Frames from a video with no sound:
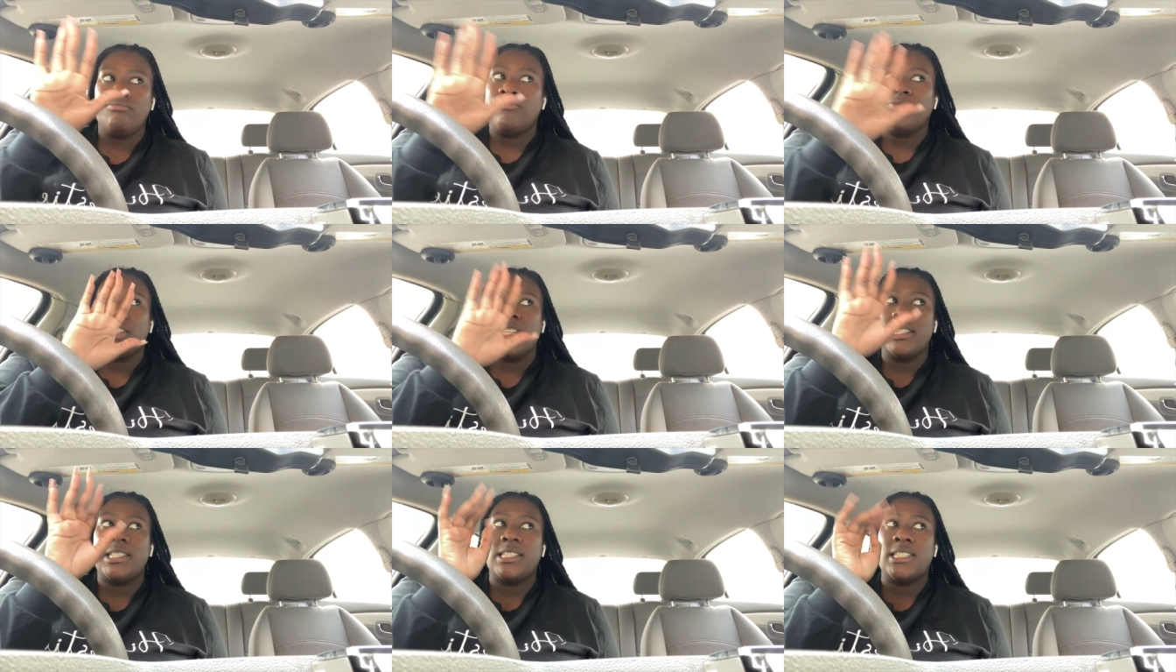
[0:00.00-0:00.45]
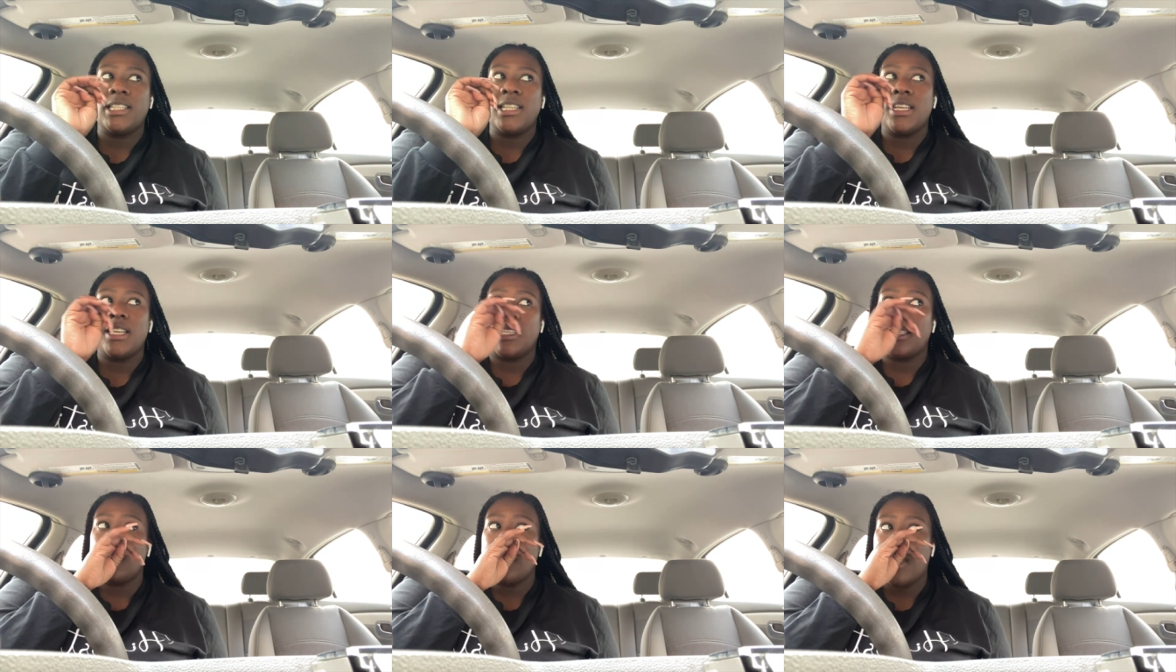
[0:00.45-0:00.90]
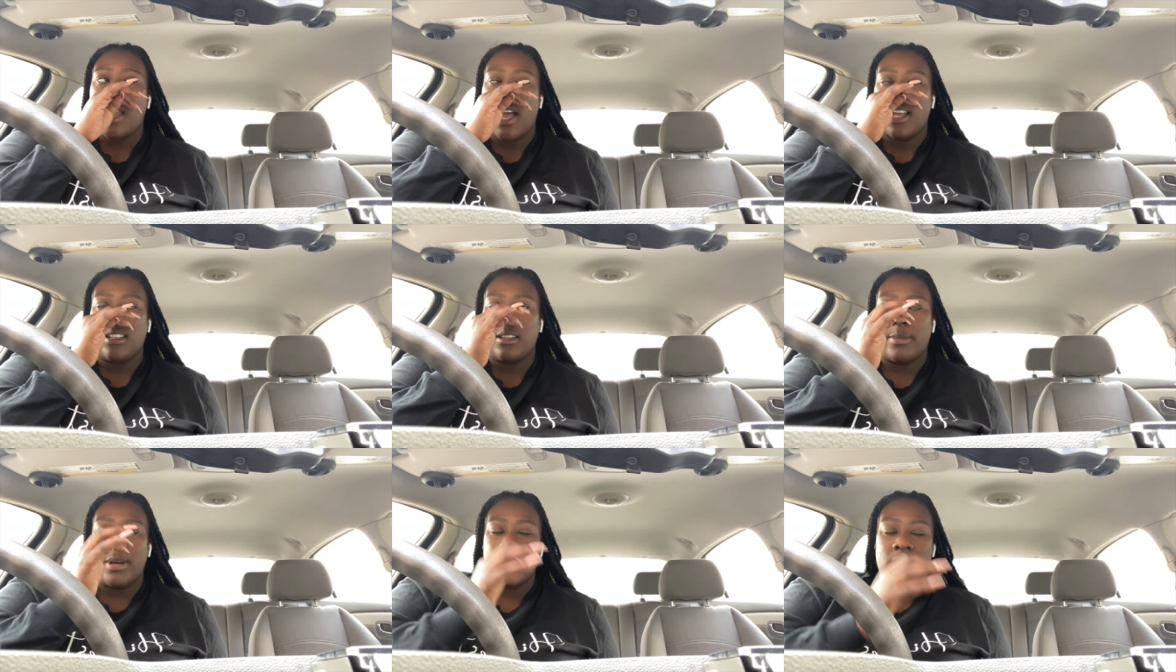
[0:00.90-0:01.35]
it's sick. So, yeah, I
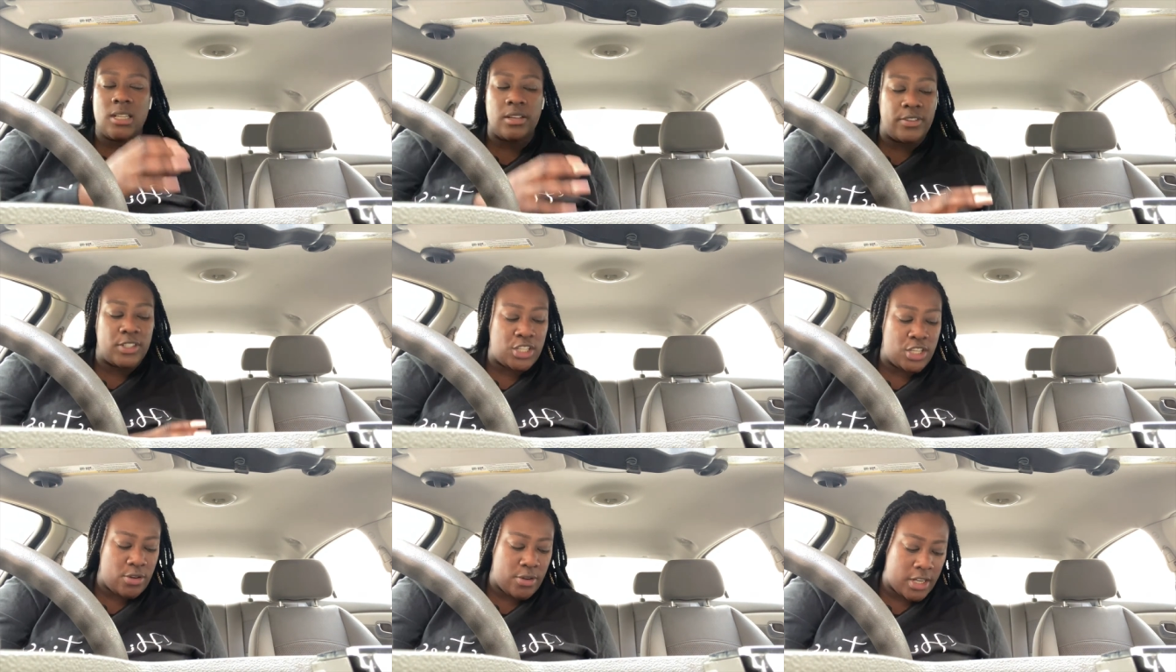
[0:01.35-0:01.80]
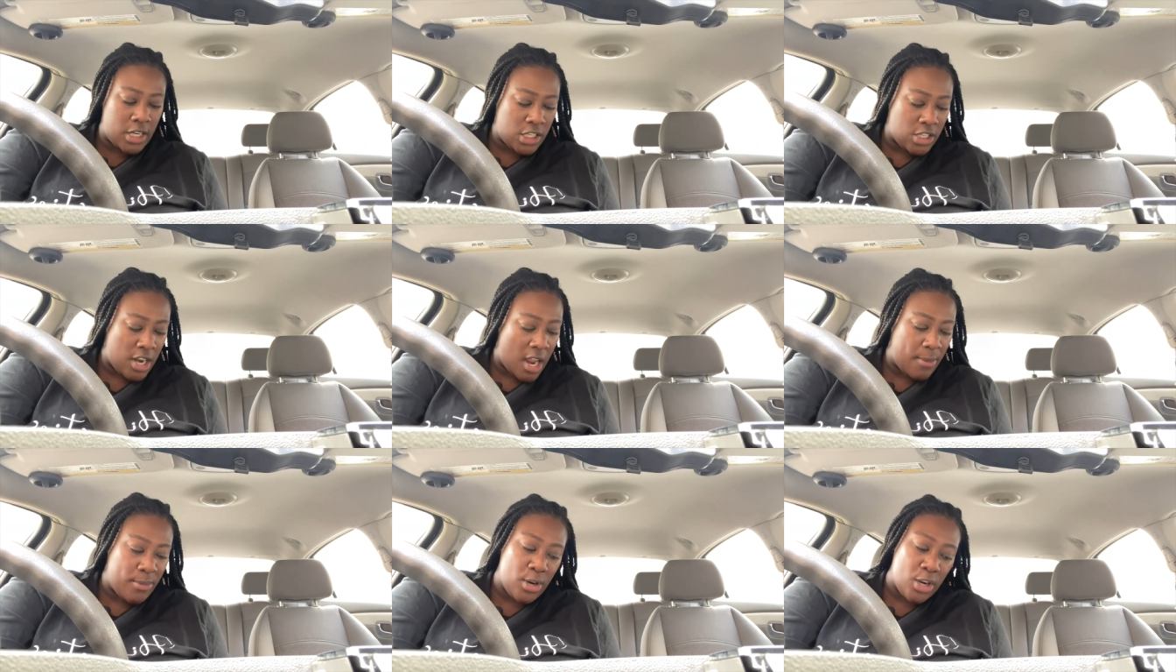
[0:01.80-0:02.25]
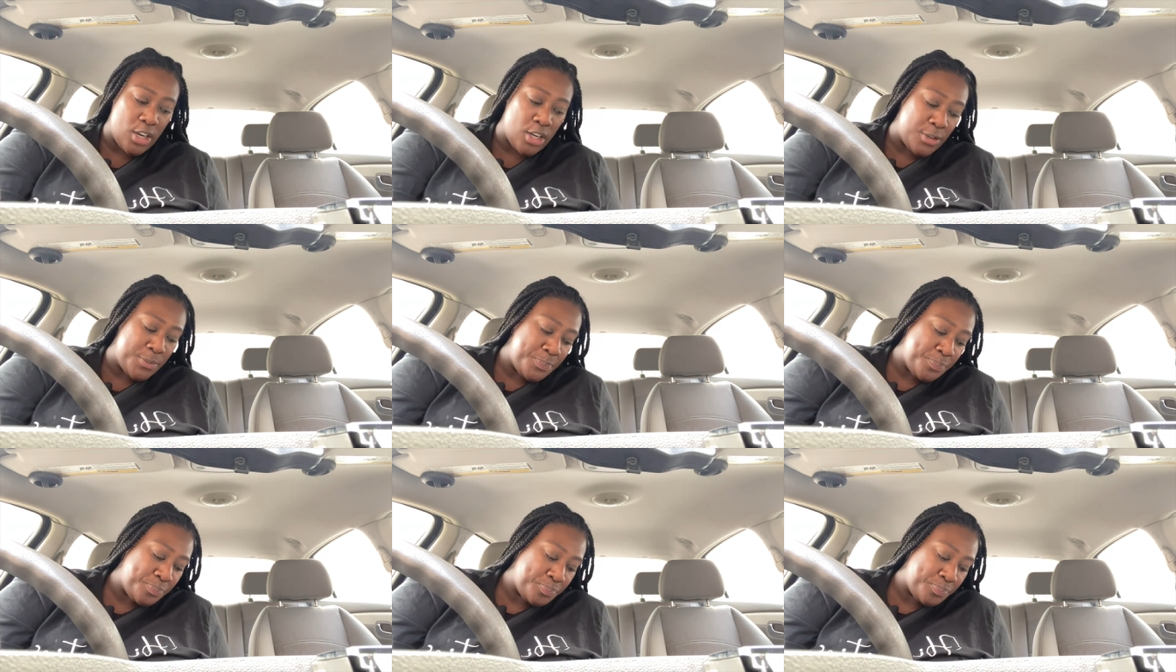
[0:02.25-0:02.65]
told myself, until you get a job, girl,